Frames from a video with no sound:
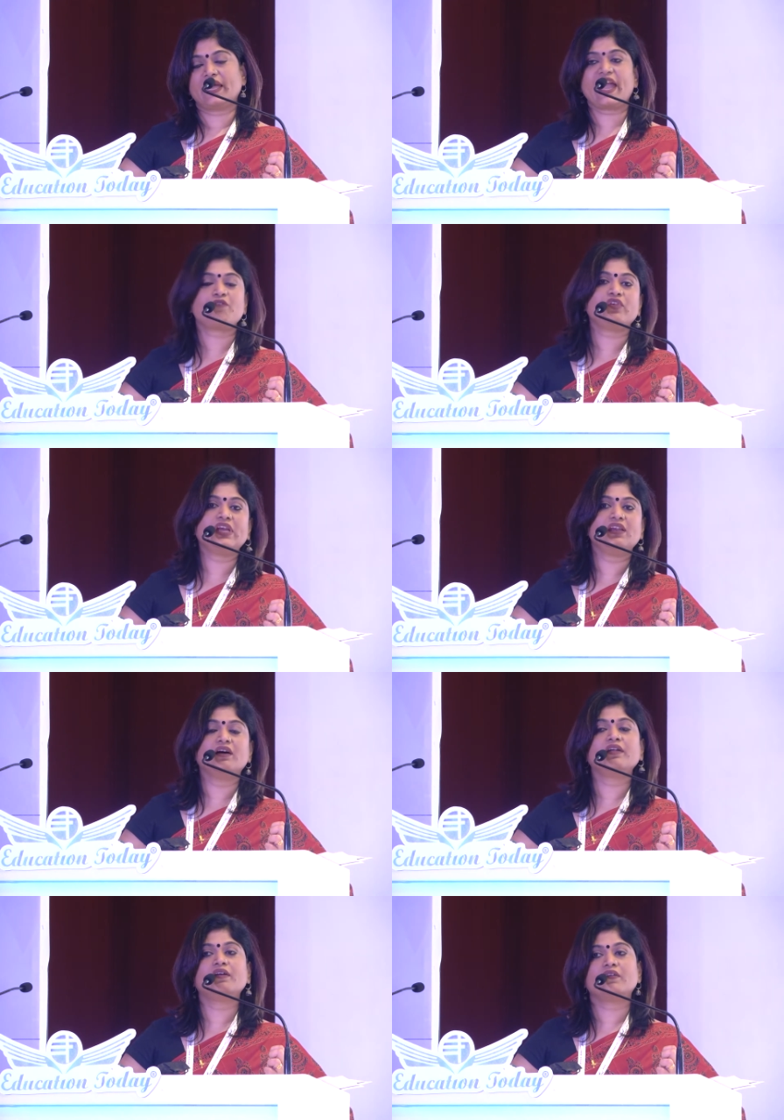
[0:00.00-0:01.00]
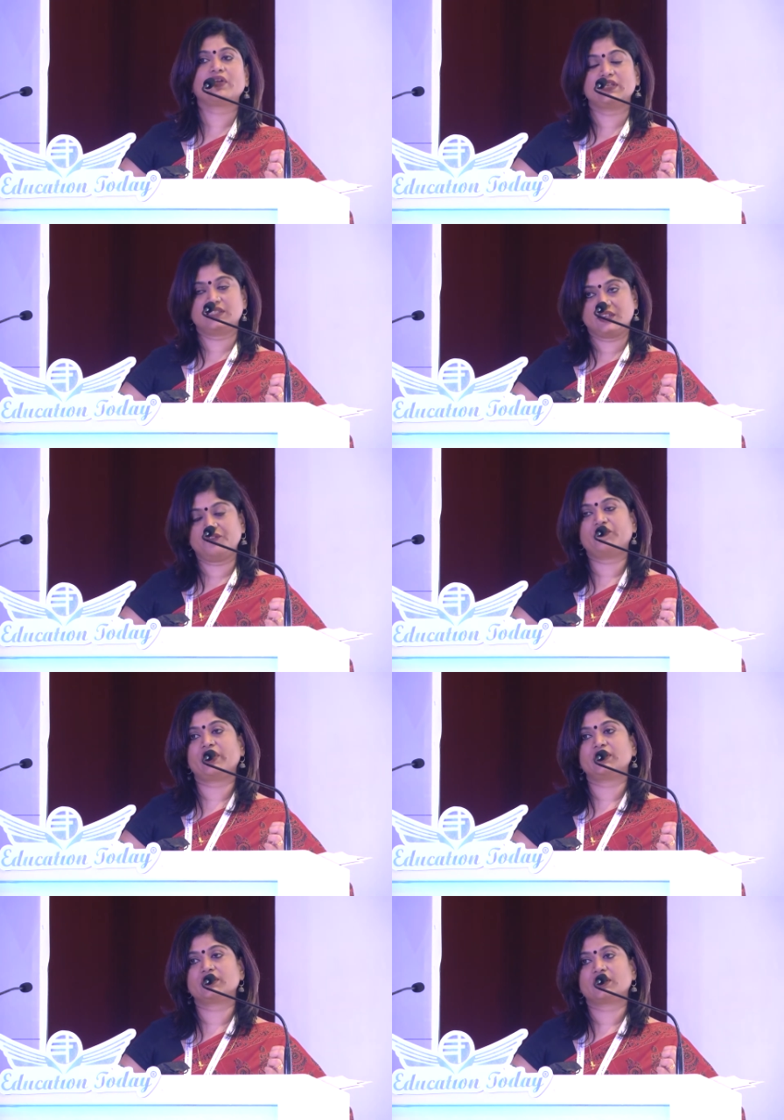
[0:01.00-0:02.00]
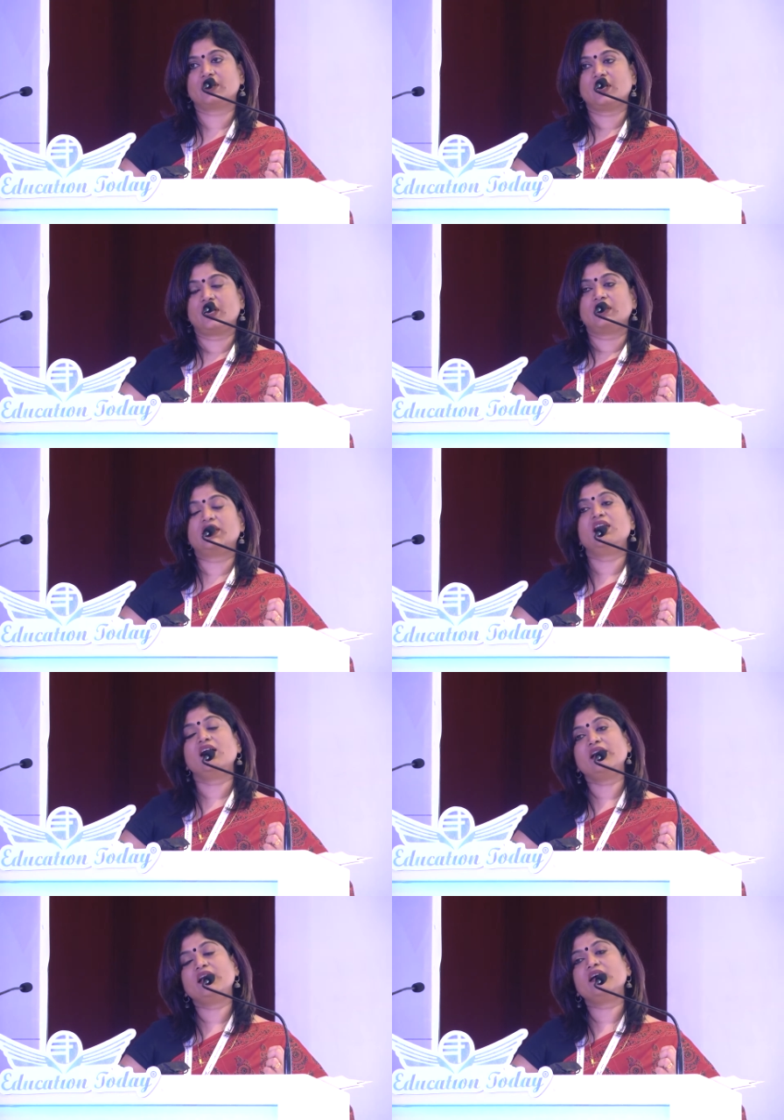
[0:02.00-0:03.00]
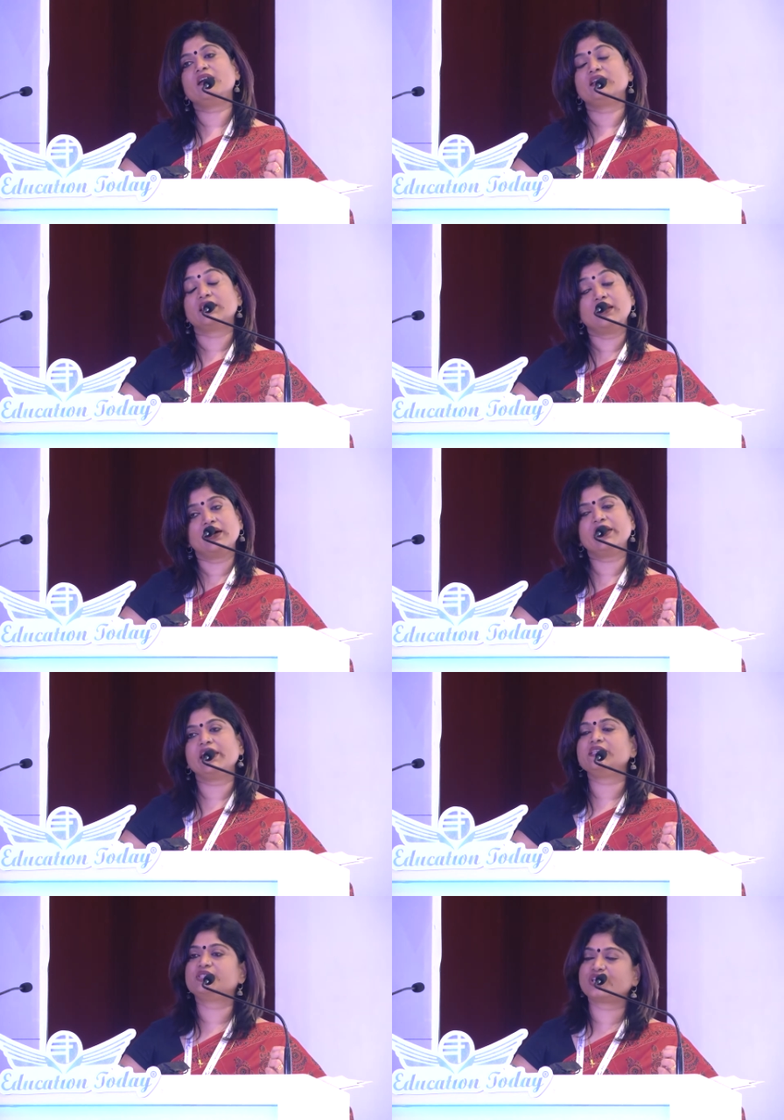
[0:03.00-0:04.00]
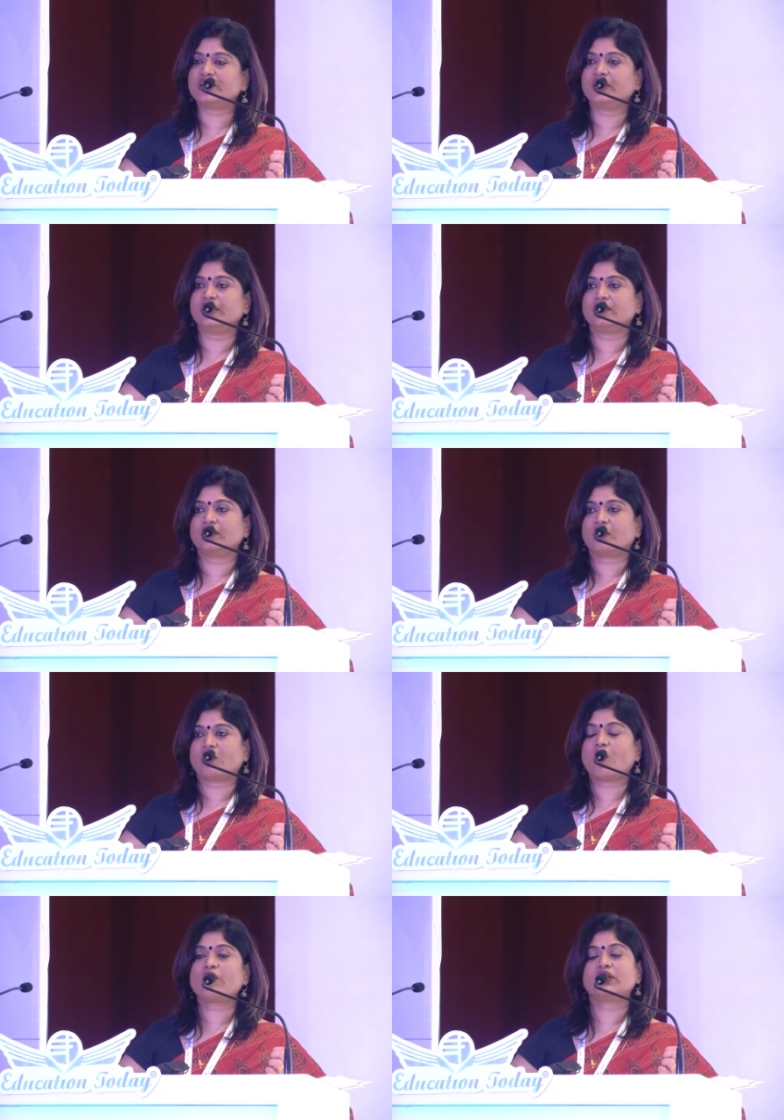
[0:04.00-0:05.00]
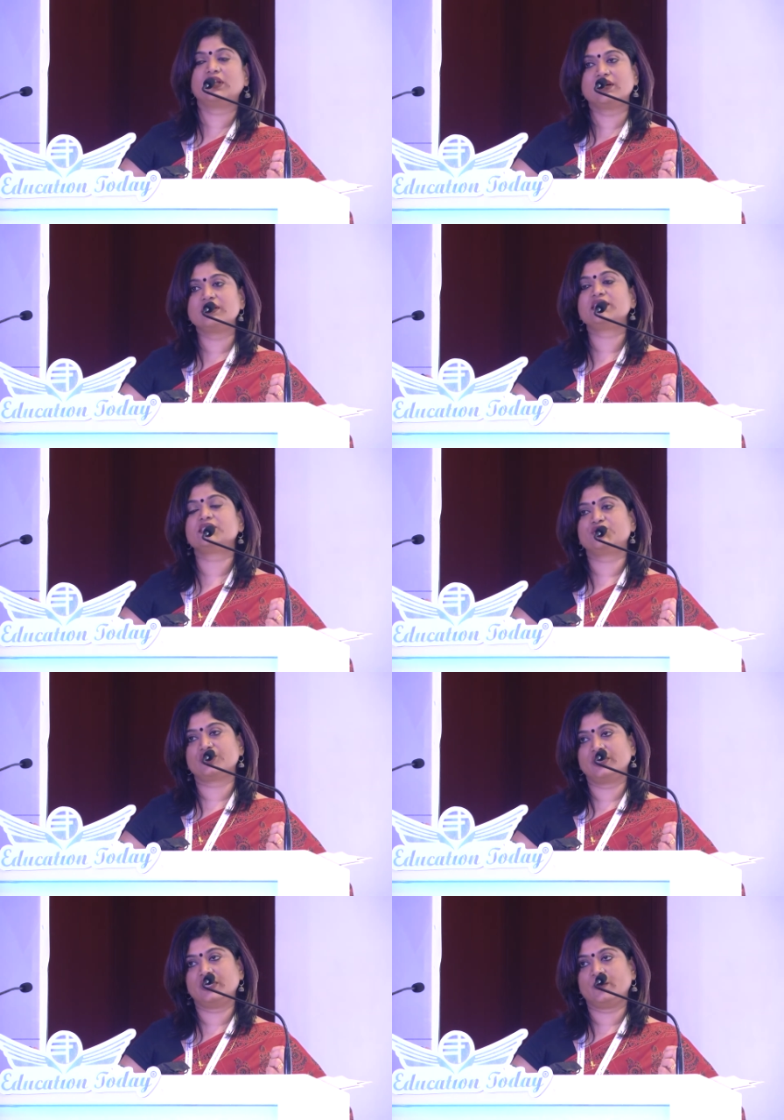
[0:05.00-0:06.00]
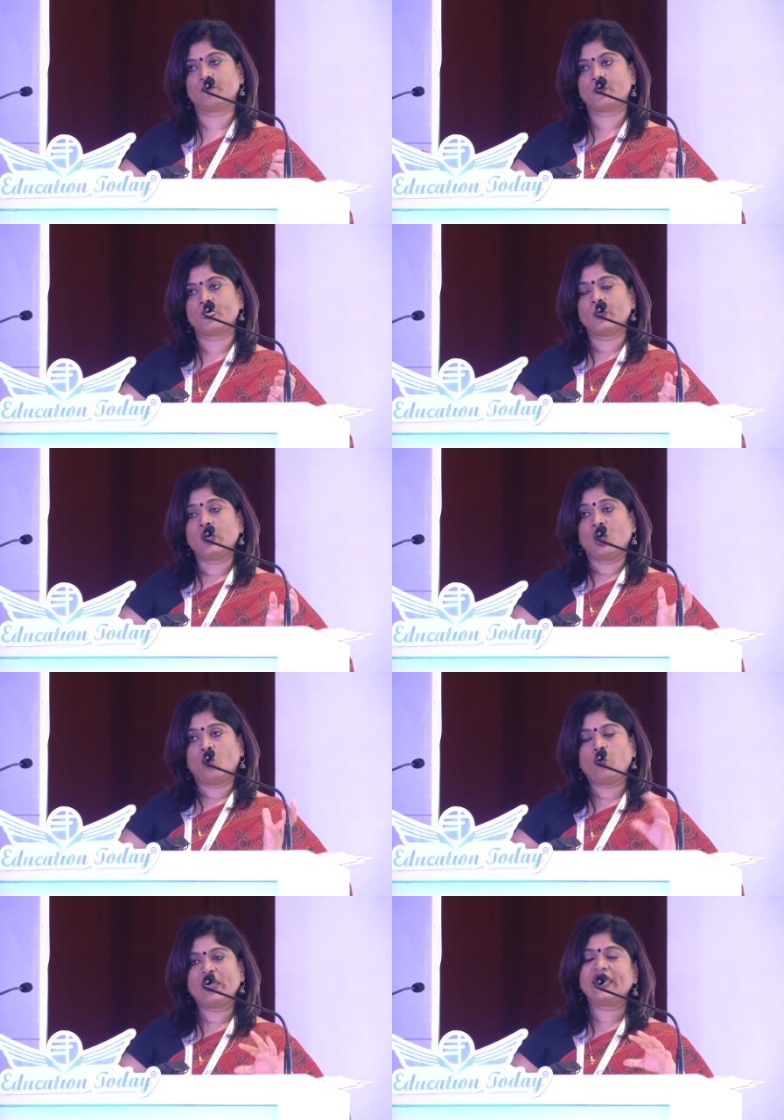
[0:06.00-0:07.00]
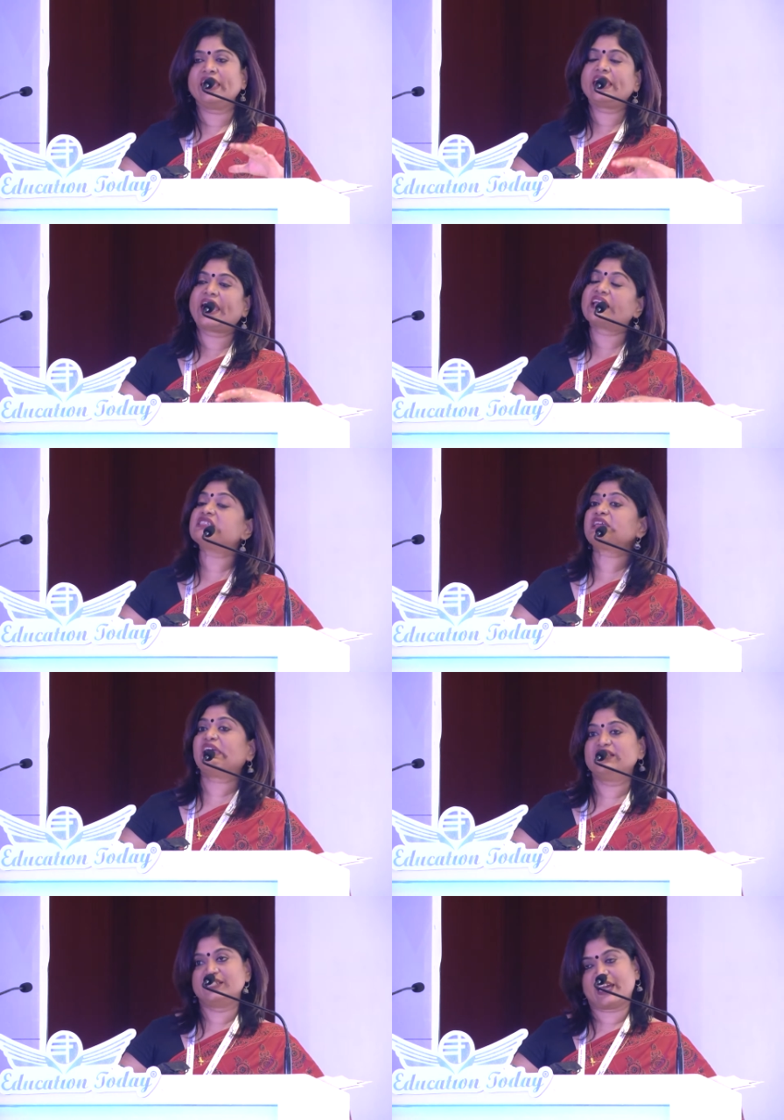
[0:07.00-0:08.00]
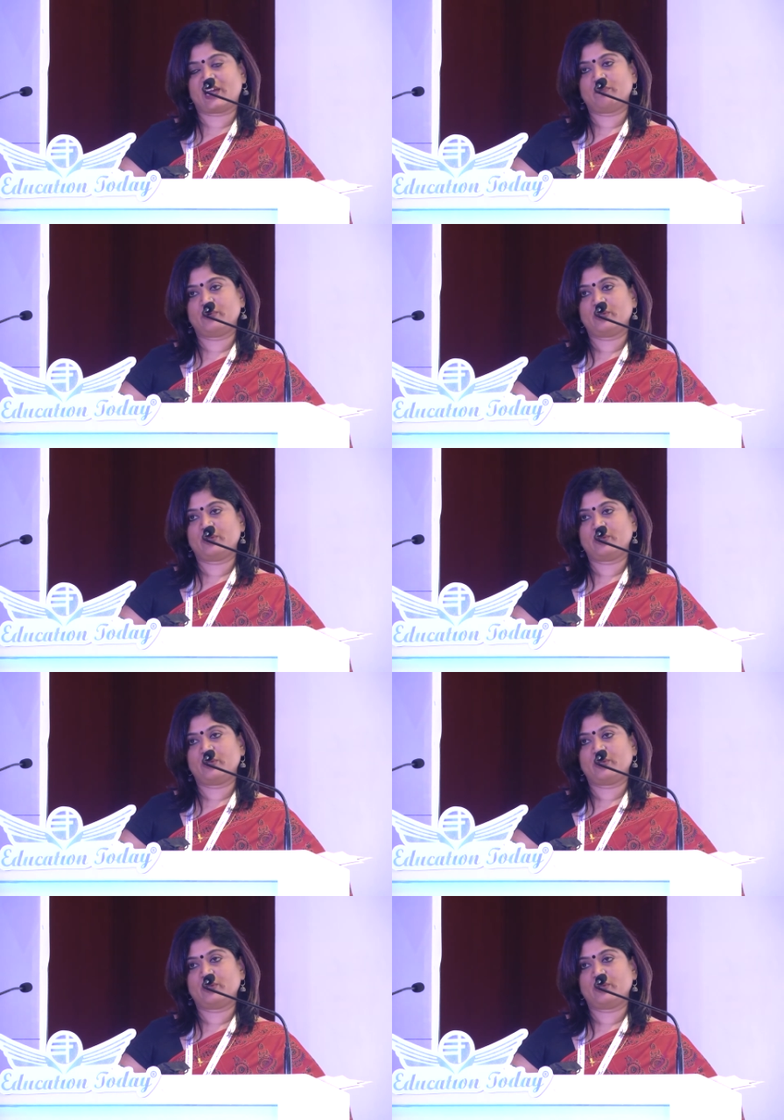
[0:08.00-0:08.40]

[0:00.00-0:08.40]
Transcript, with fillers: Every learner is different. The learning journey or the learner's journey, we at Entab